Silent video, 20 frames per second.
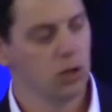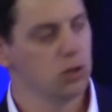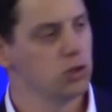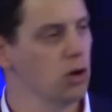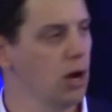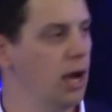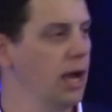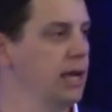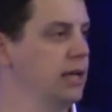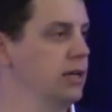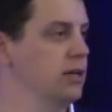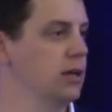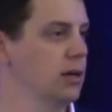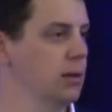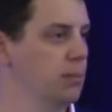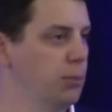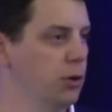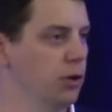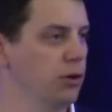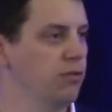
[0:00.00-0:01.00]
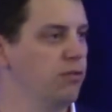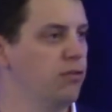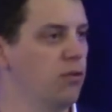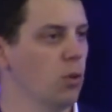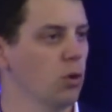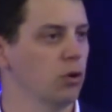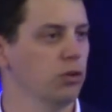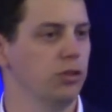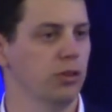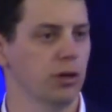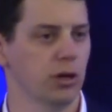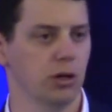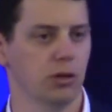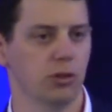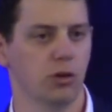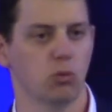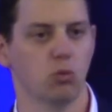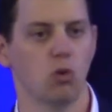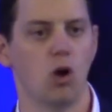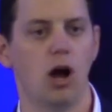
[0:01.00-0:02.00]
trying to put forth the
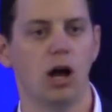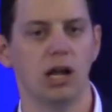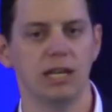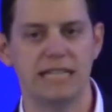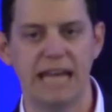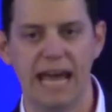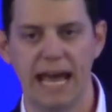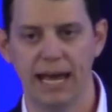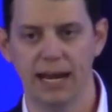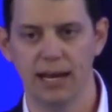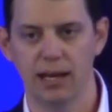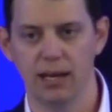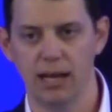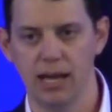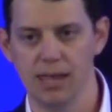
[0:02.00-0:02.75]
raw data